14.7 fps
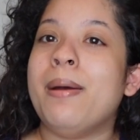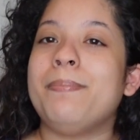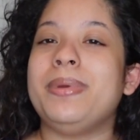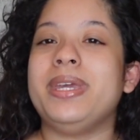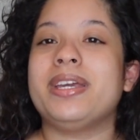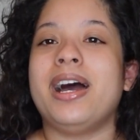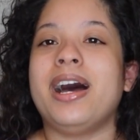
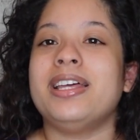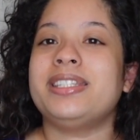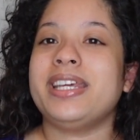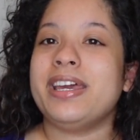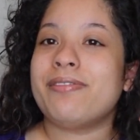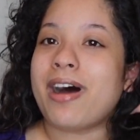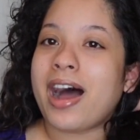because
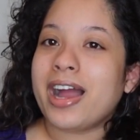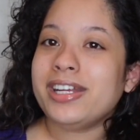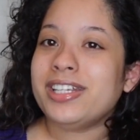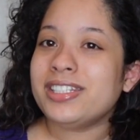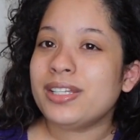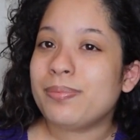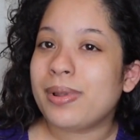if I
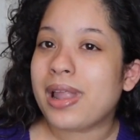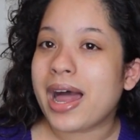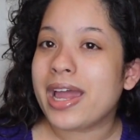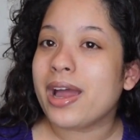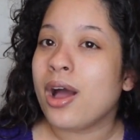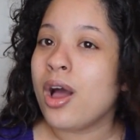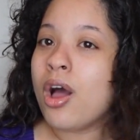just
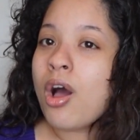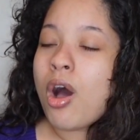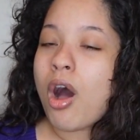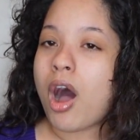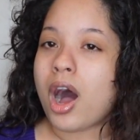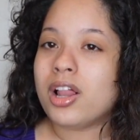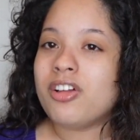apply
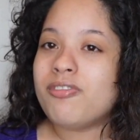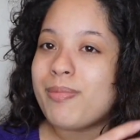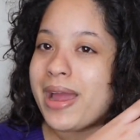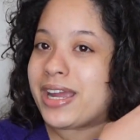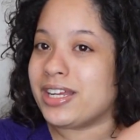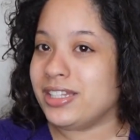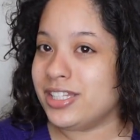all of
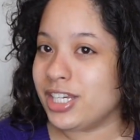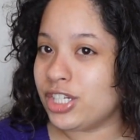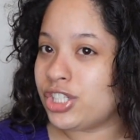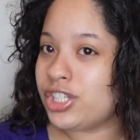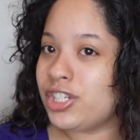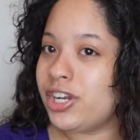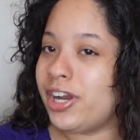my
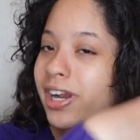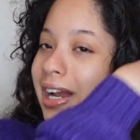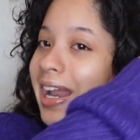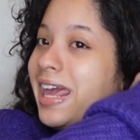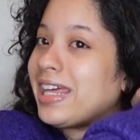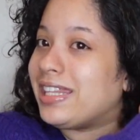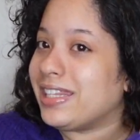conditioner
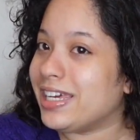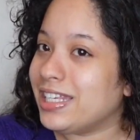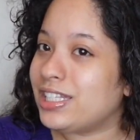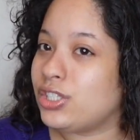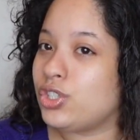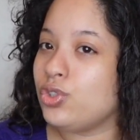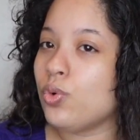like
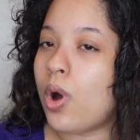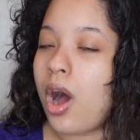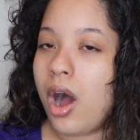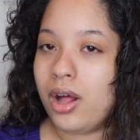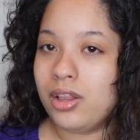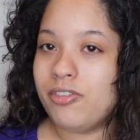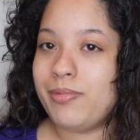this to
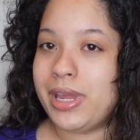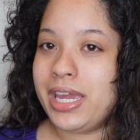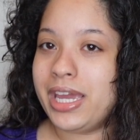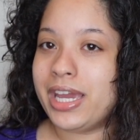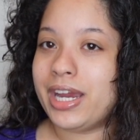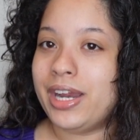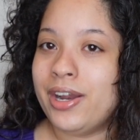all of my
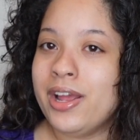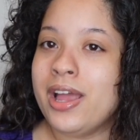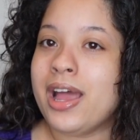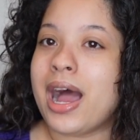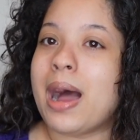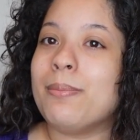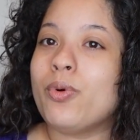hair,
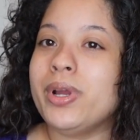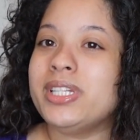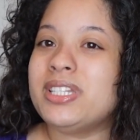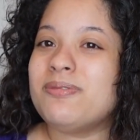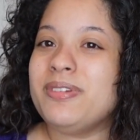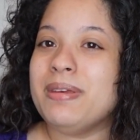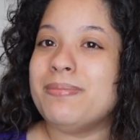I'm going
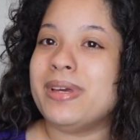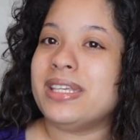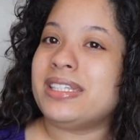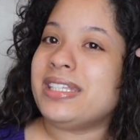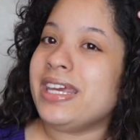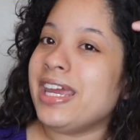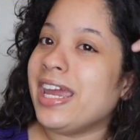to be
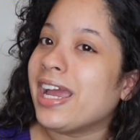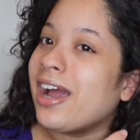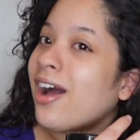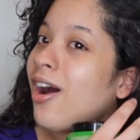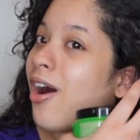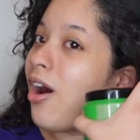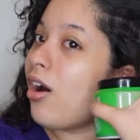missing
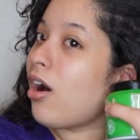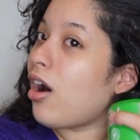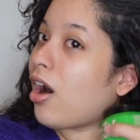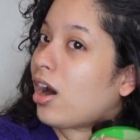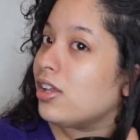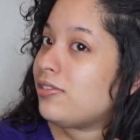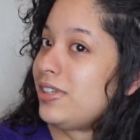
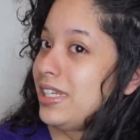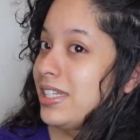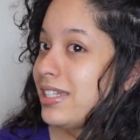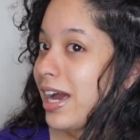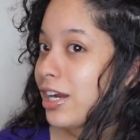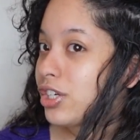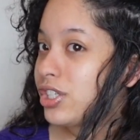all of these
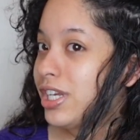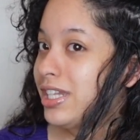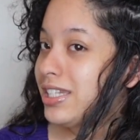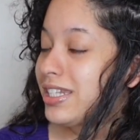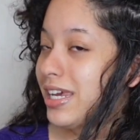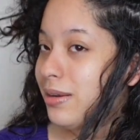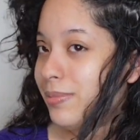
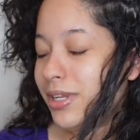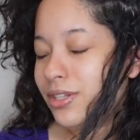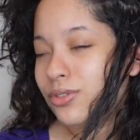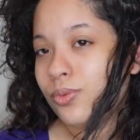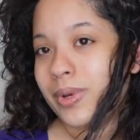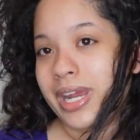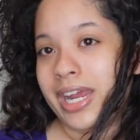sections in
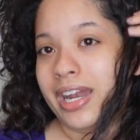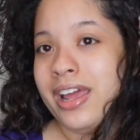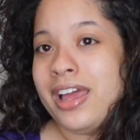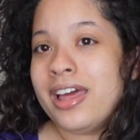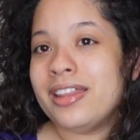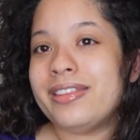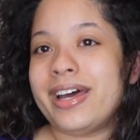between.
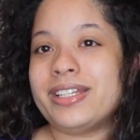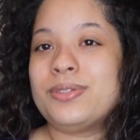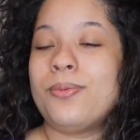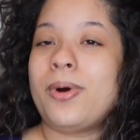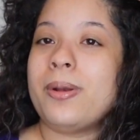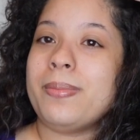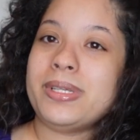That's
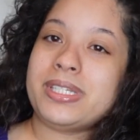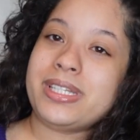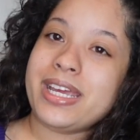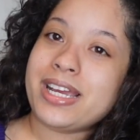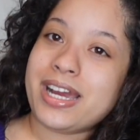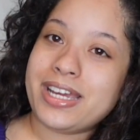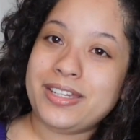one
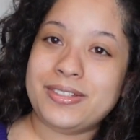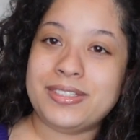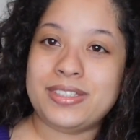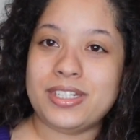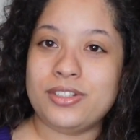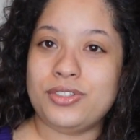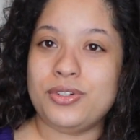mistake I
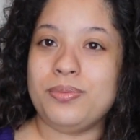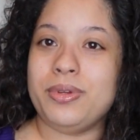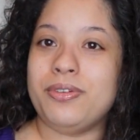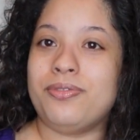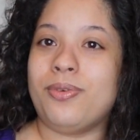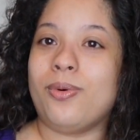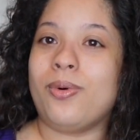used to do
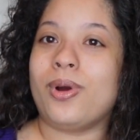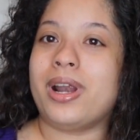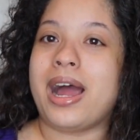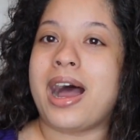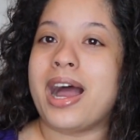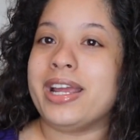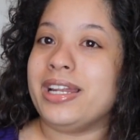before.
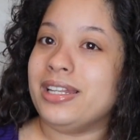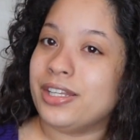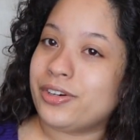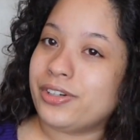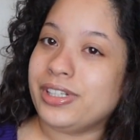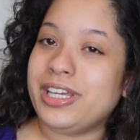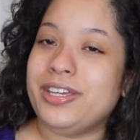I
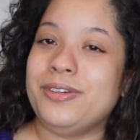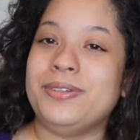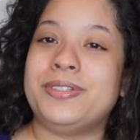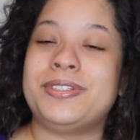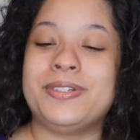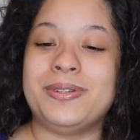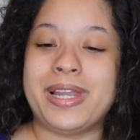literally
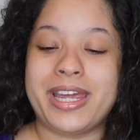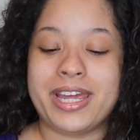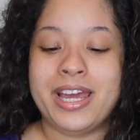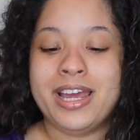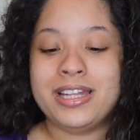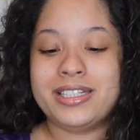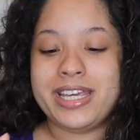used to like
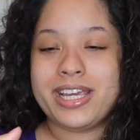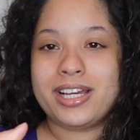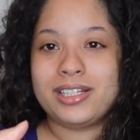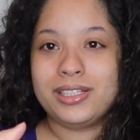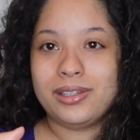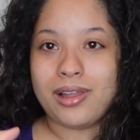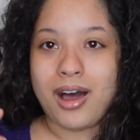take a
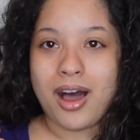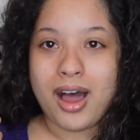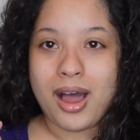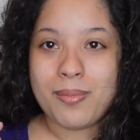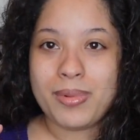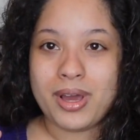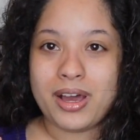
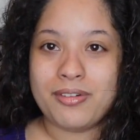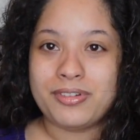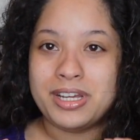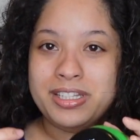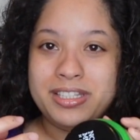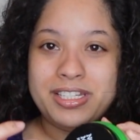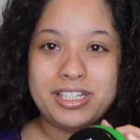glob of
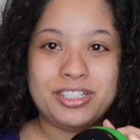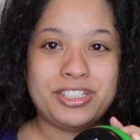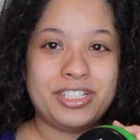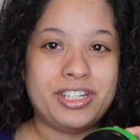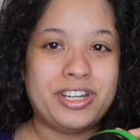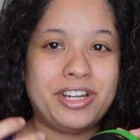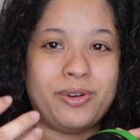
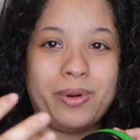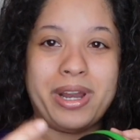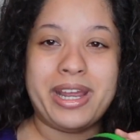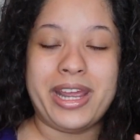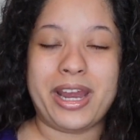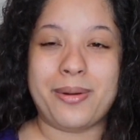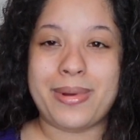conditioner or
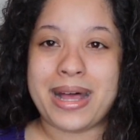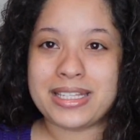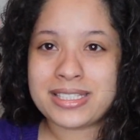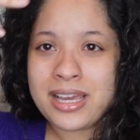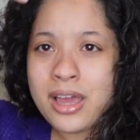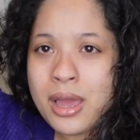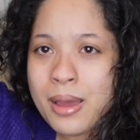hair
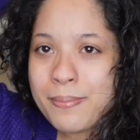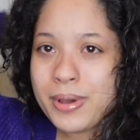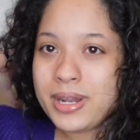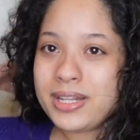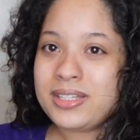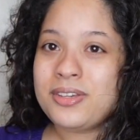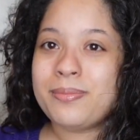mask,
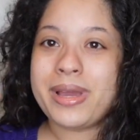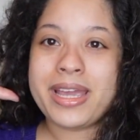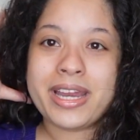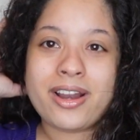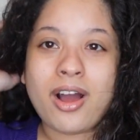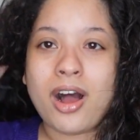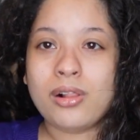put it to my
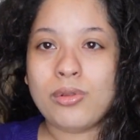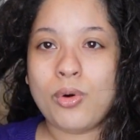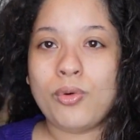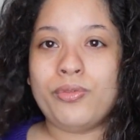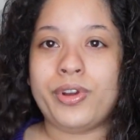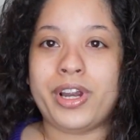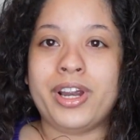hair all
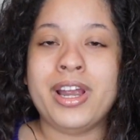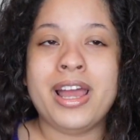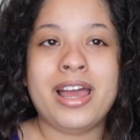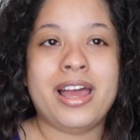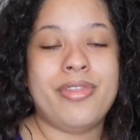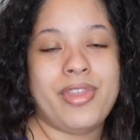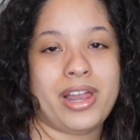over,
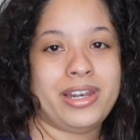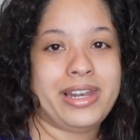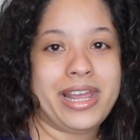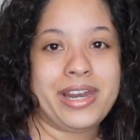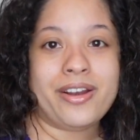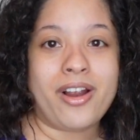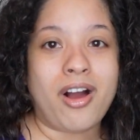and then
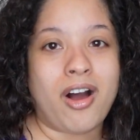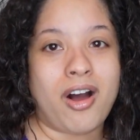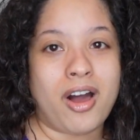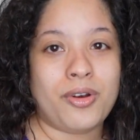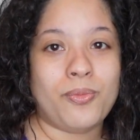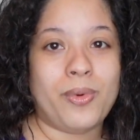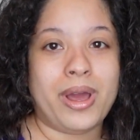later
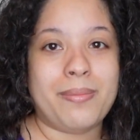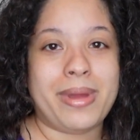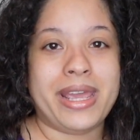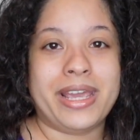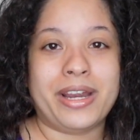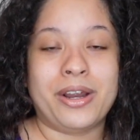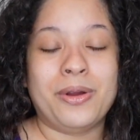on when my
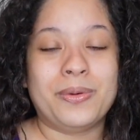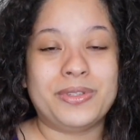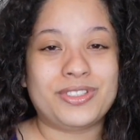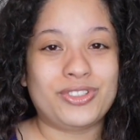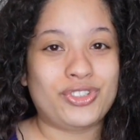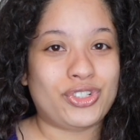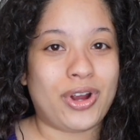hair
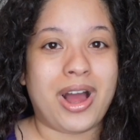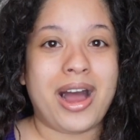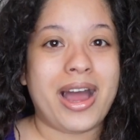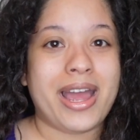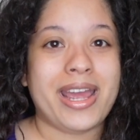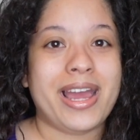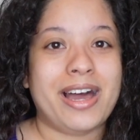was
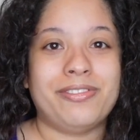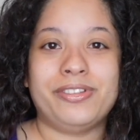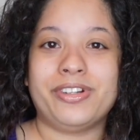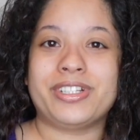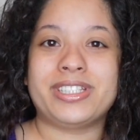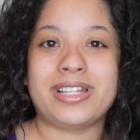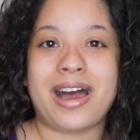dry
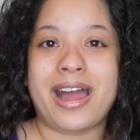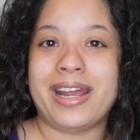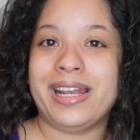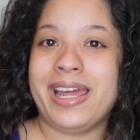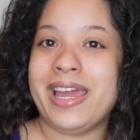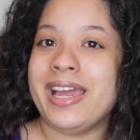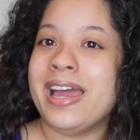after
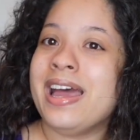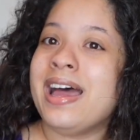styling,